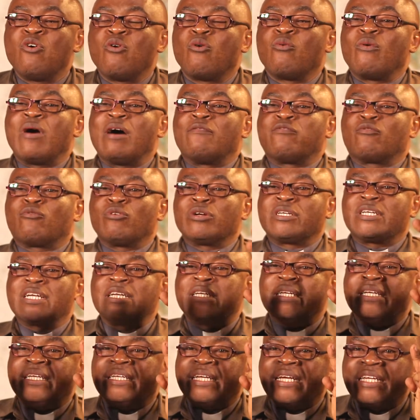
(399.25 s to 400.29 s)
we have
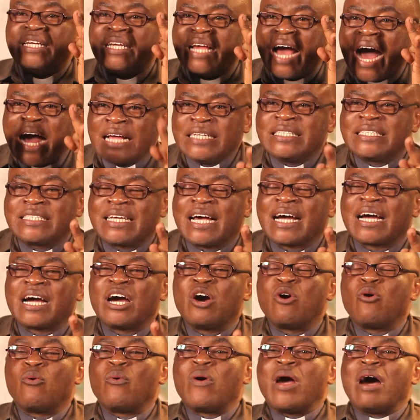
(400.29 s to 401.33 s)
quoted Isaac,
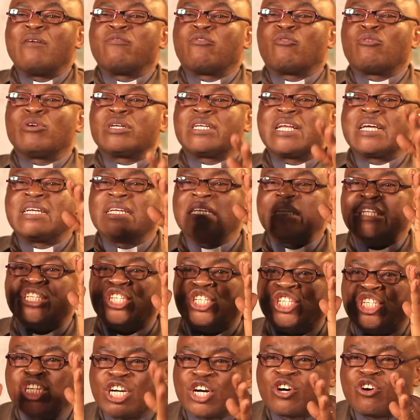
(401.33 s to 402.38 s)
we have quoted
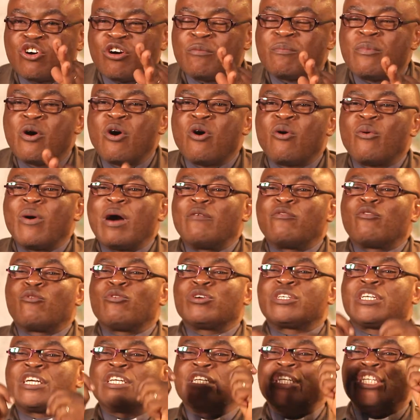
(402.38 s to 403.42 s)
Jacob, we have
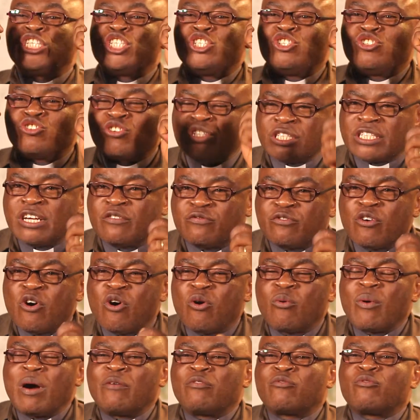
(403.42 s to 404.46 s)
quoted
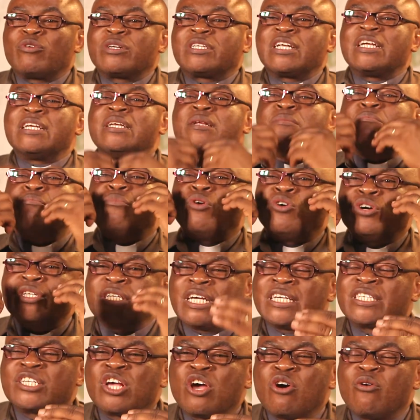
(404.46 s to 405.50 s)
Joseph, we have quoted
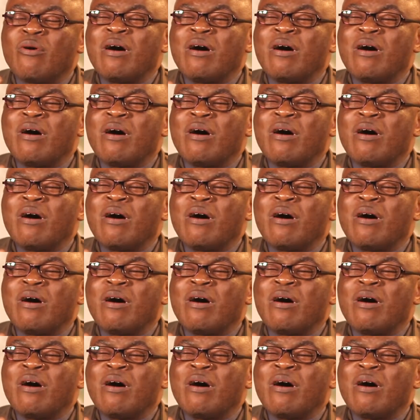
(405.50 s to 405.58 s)
Moses,